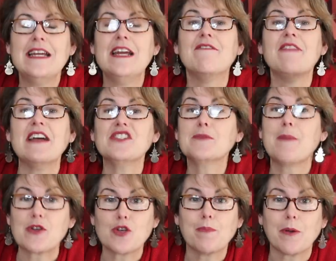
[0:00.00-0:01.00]
If that
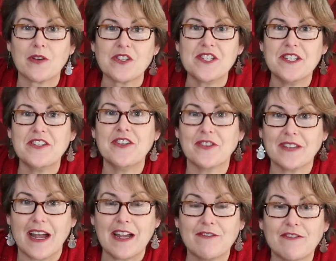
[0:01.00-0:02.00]
special person in your
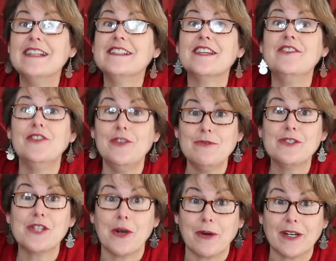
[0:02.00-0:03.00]
life is a new
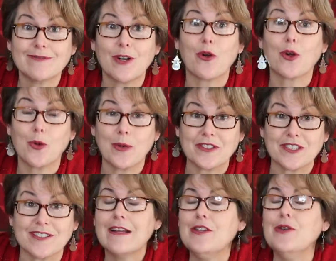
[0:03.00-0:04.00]
sewer or
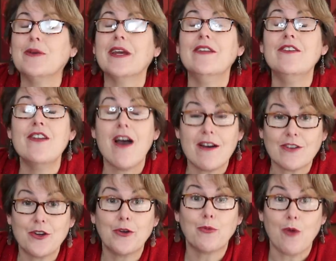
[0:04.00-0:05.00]
quilter, you
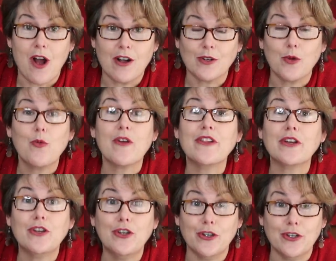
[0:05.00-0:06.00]
cannot go wrong with a
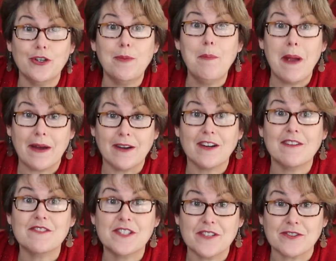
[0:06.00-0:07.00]
good pair
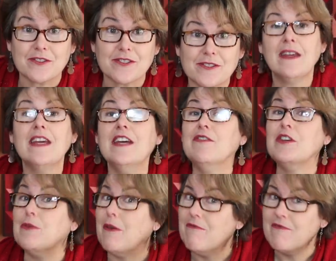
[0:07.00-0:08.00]
of scissors. If
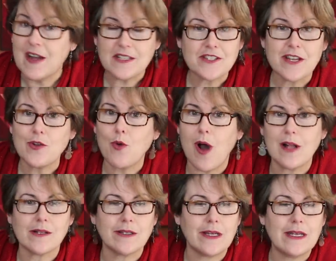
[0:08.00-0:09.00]
you invest in
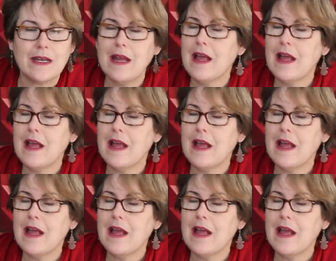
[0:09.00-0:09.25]
quality,